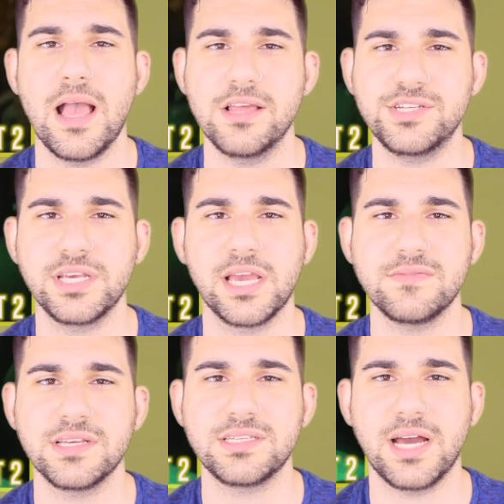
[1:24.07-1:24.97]
and she
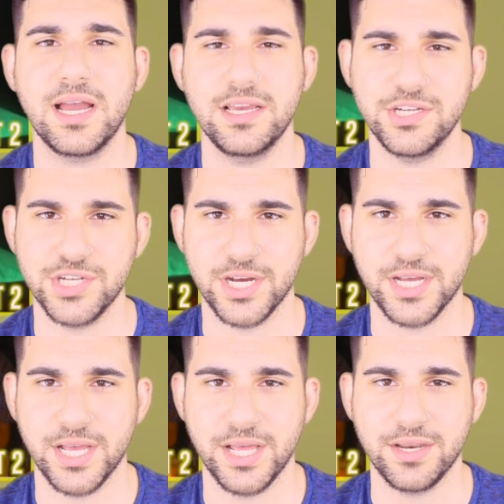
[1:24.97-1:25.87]
gives it to Aisha,
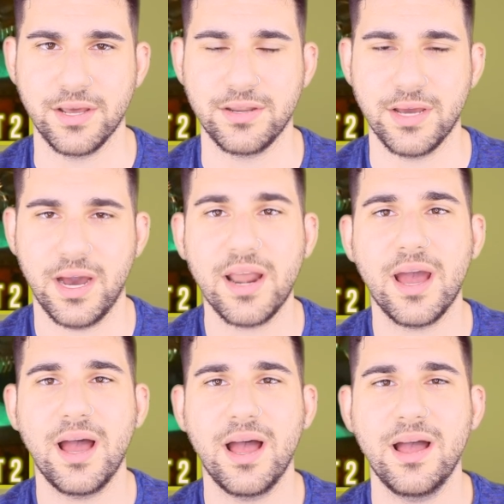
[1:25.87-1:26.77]
and
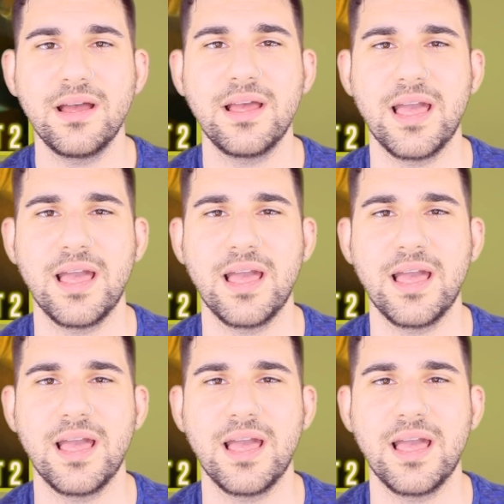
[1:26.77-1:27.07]
ta-da!